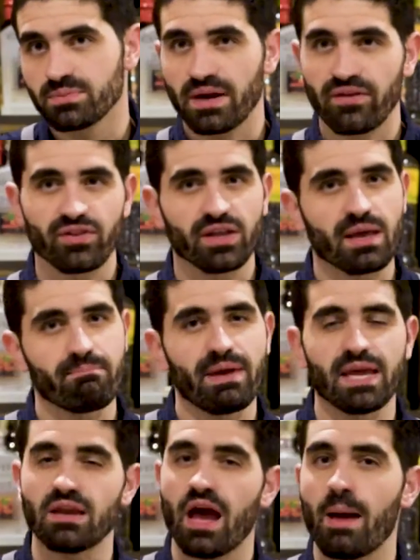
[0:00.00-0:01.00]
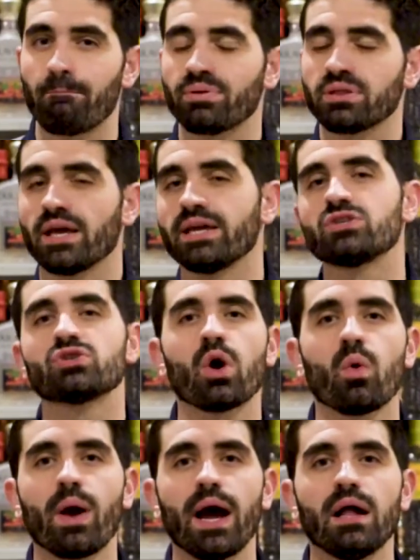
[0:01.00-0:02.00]
but I feel like it may not play so
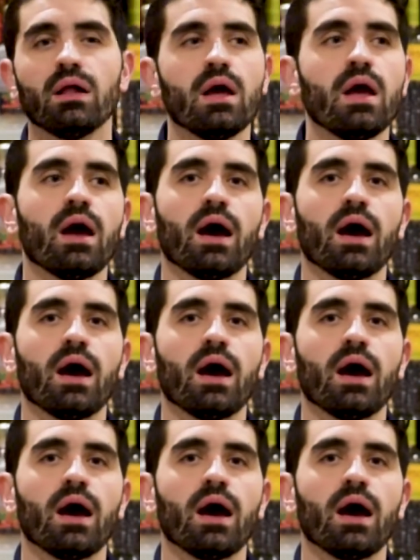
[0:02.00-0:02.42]
well